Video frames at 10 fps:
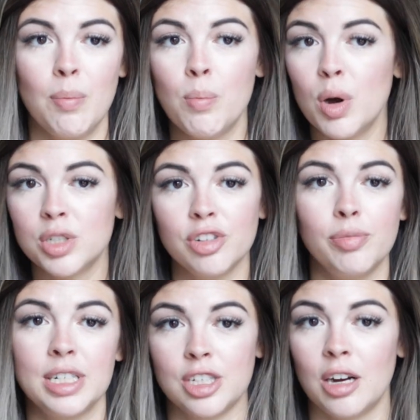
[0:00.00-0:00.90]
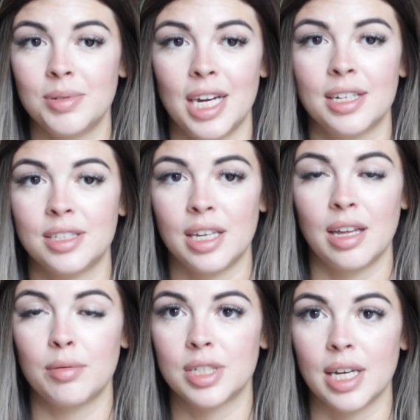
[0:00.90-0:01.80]
Most of my jobs, I can say
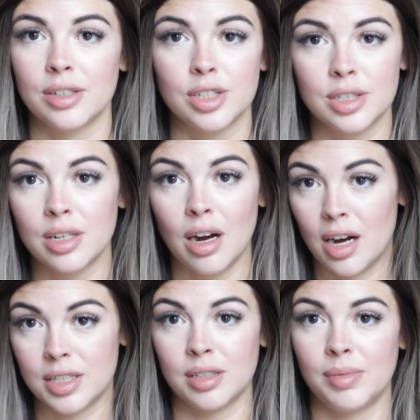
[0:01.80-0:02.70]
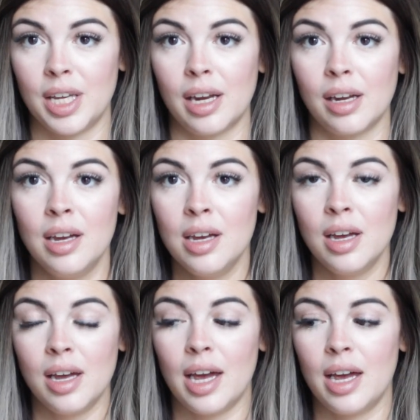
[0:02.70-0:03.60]
that was like just an awesome thing.
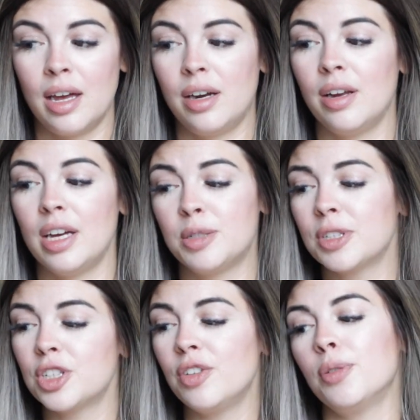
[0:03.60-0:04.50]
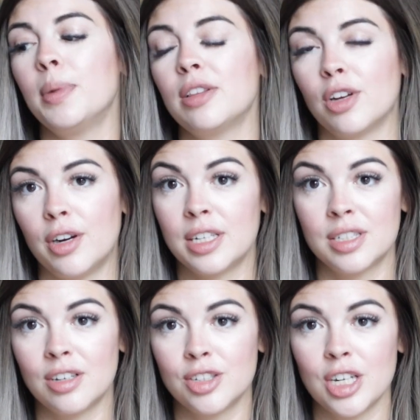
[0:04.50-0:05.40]
And especially for my learning
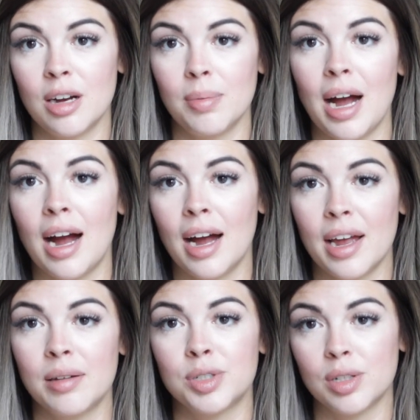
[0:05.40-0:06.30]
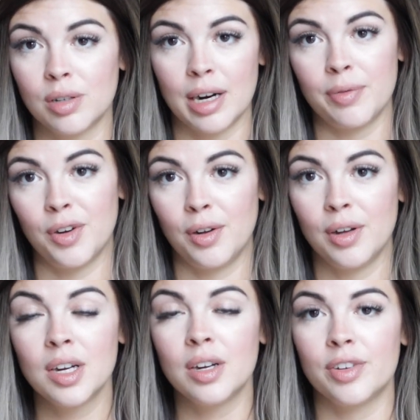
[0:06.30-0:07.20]
center job, I am so
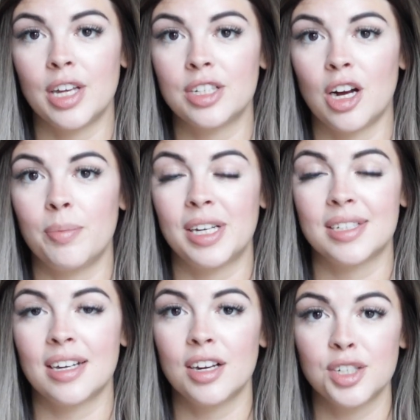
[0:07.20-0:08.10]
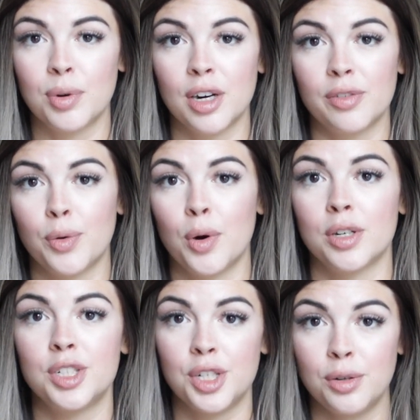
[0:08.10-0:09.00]
grateful for that job because I got to work
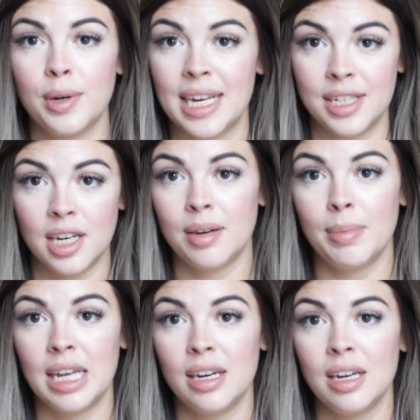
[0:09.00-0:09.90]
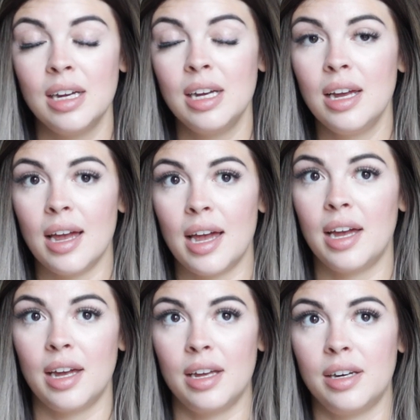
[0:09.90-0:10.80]
for 2 Indian men,
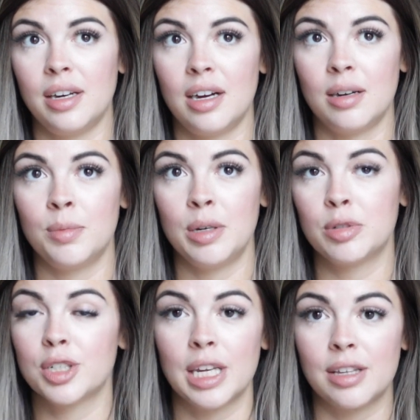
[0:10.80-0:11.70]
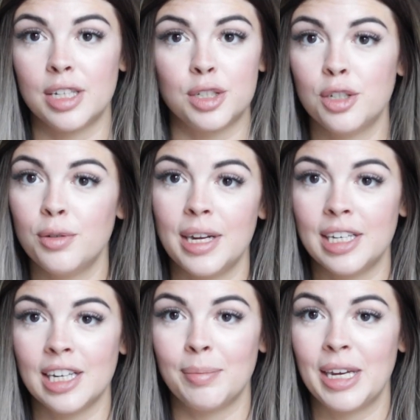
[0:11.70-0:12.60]
and it was just like these 2
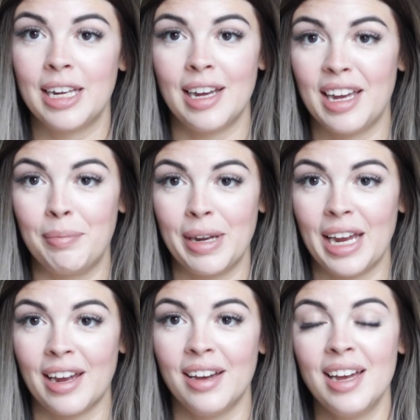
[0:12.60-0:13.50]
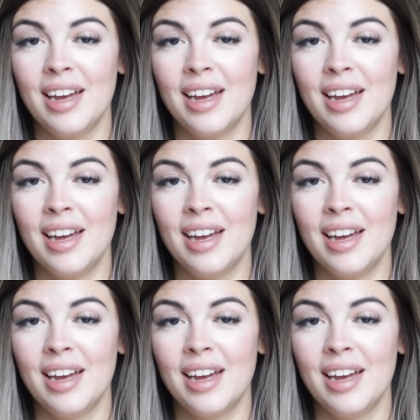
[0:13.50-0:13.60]
Indian men and me